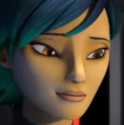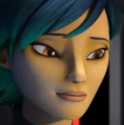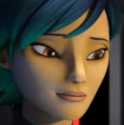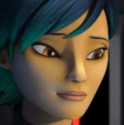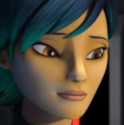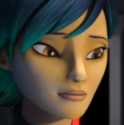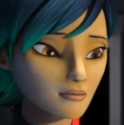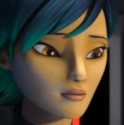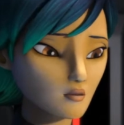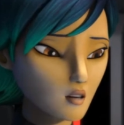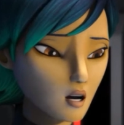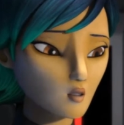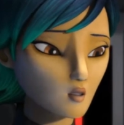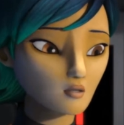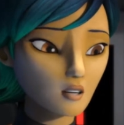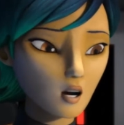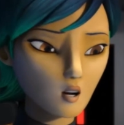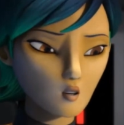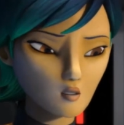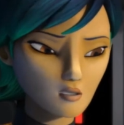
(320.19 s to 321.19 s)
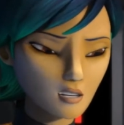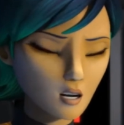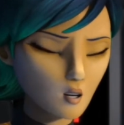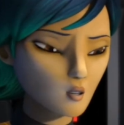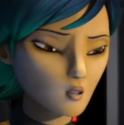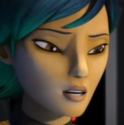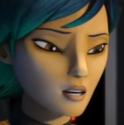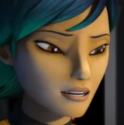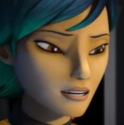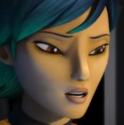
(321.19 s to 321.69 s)
is sort of like, if you guys
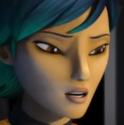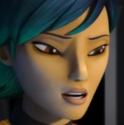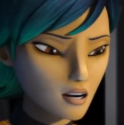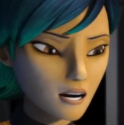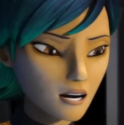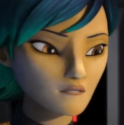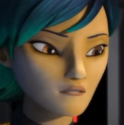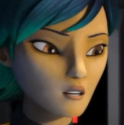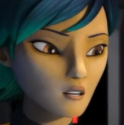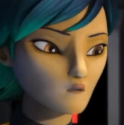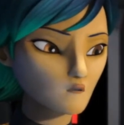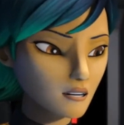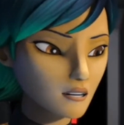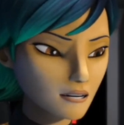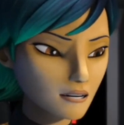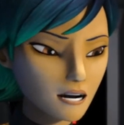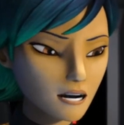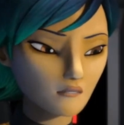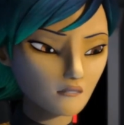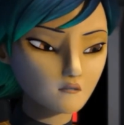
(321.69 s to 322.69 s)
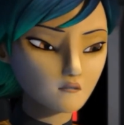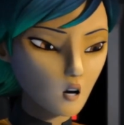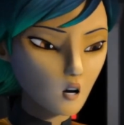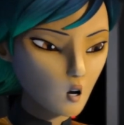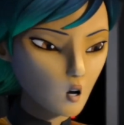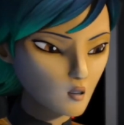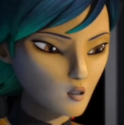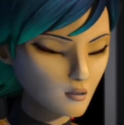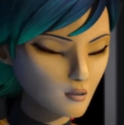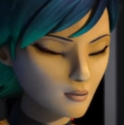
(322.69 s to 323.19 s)
don't know, the creators very
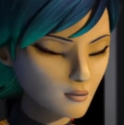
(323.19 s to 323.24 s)
intentionally